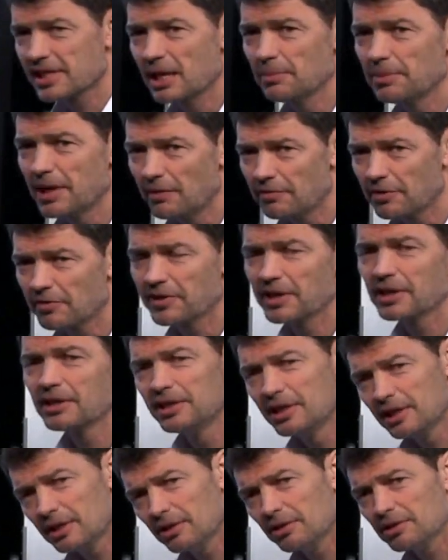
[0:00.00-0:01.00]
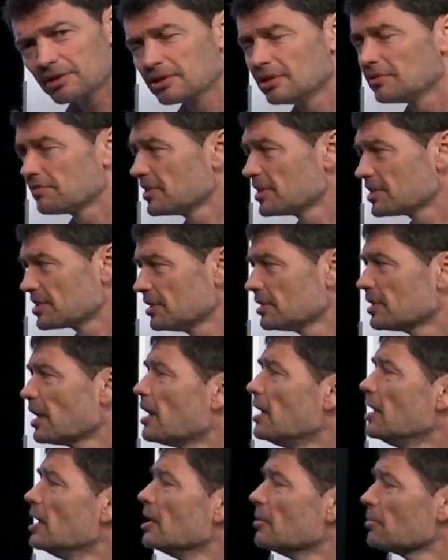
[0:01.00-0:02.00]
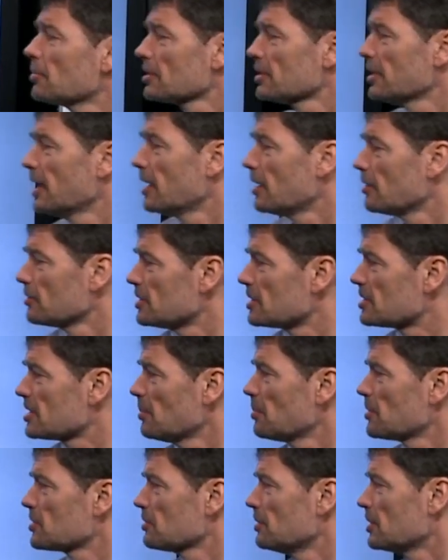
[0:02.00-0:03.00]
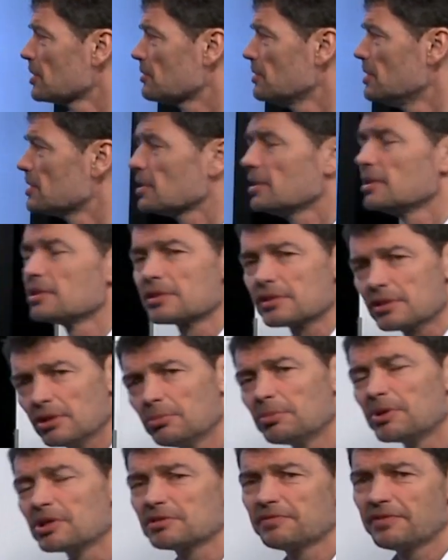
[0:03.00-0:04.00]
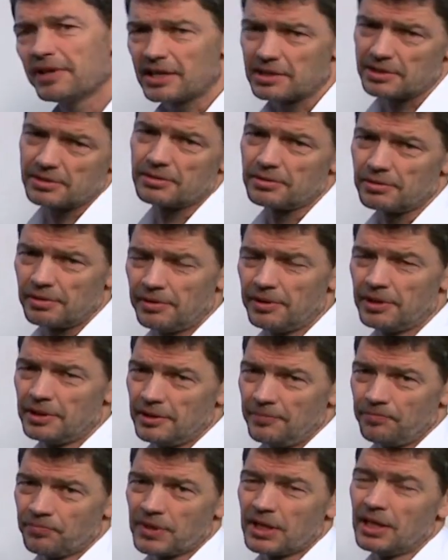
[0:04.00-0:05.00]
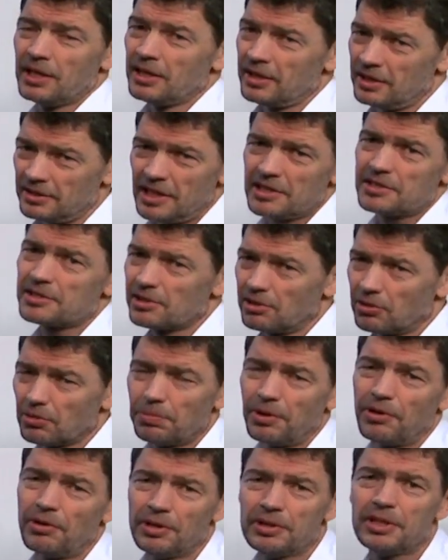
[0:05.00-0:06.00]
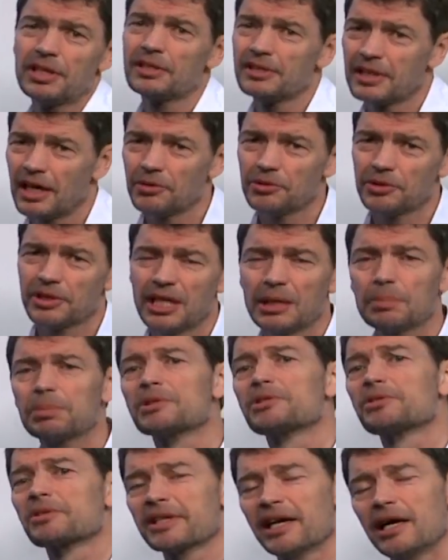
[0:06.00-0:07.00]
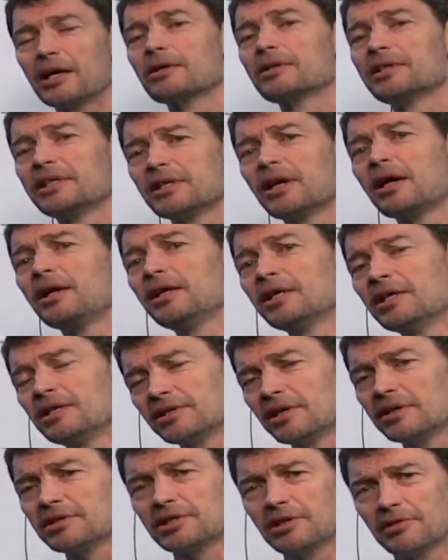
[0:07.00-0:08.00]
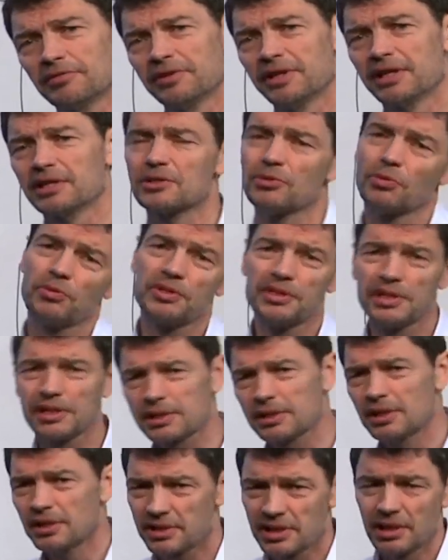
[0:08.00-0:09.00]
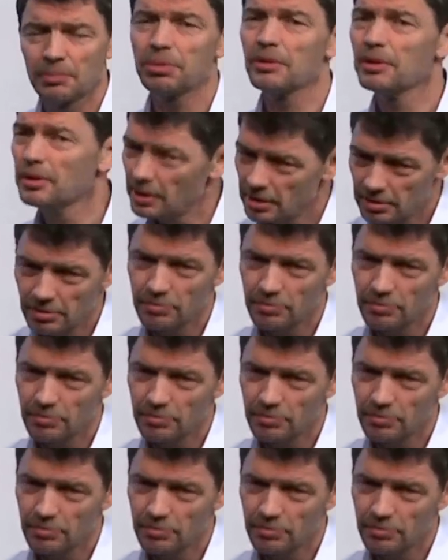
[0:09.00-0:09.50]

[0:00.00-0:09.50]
same everything, heat loss coefficient, but now the temperature increase is so much faster. And that's the whole point. Now you're able to calculate such things with this simple,